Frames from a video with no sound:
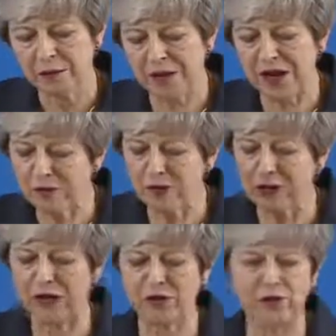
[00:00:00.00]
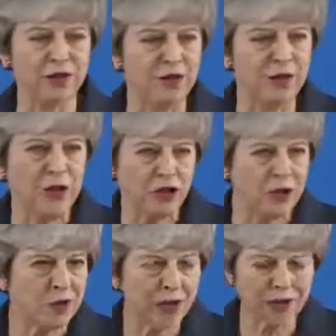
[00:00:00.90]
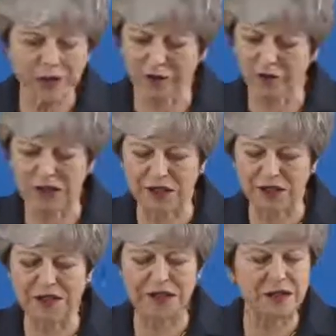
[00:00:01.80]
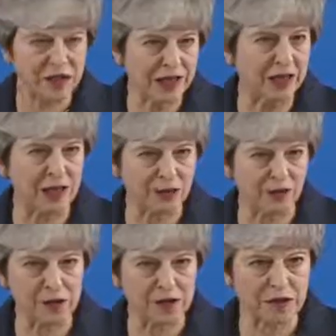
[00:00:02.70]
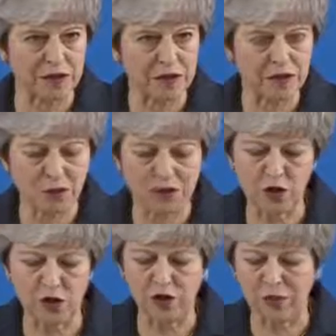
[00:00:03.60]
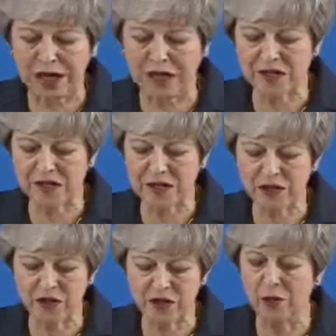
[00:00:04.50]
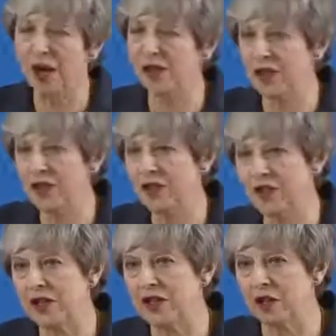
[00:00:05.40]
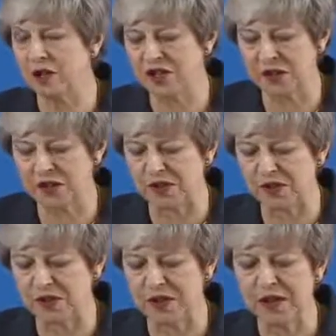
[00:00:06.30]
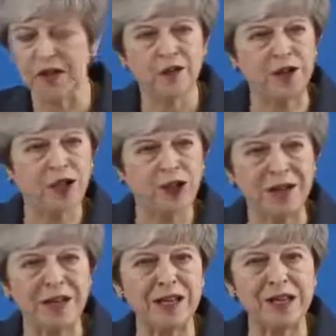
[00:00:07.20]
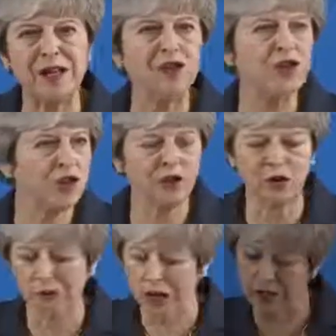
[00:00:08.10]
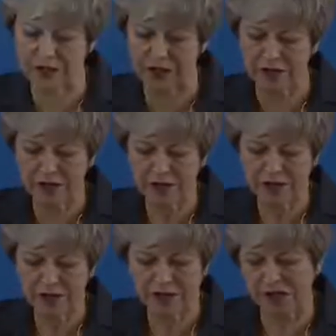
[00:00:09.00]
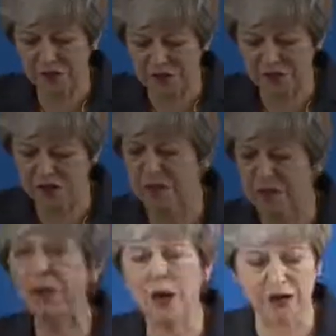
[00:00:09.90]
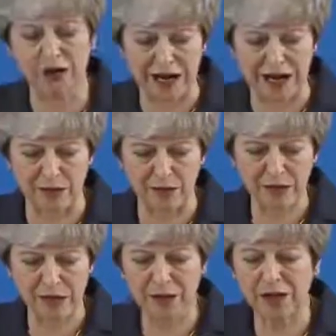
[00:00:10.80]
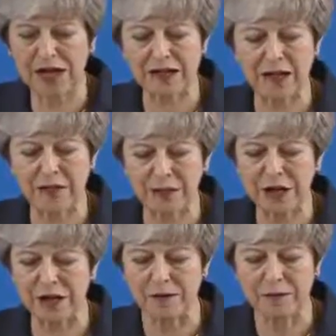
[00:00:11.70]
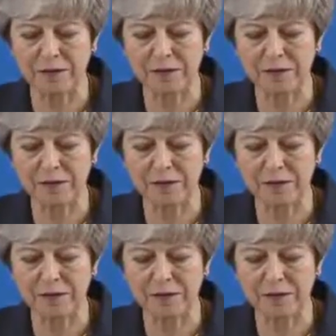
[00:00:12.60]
It was ironic that the UK government's sincere efforts to ensure that Brexit had no unintended consequences for the UK's internal market was dismissed as a power grab by the SNP.